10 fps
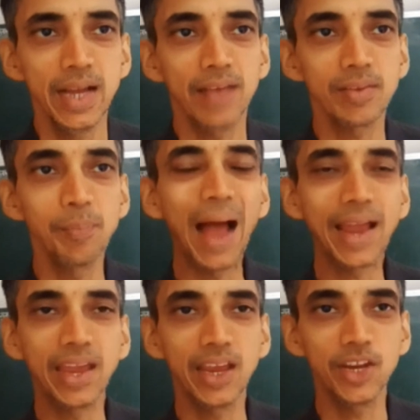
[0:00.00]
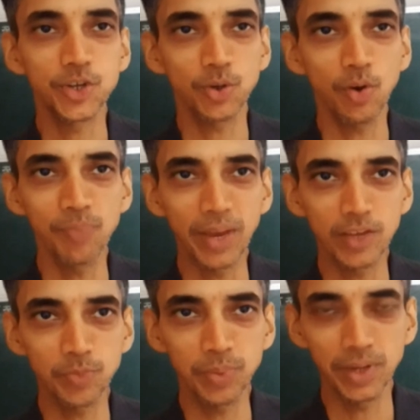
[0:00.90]
as a baggage of my
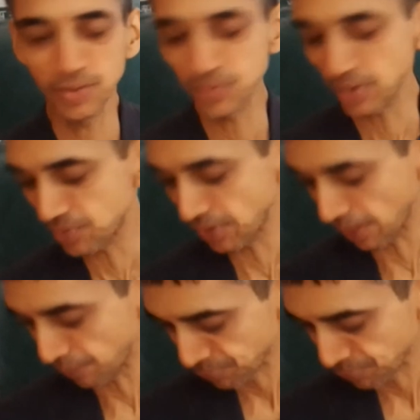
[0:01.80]
experience yesterday.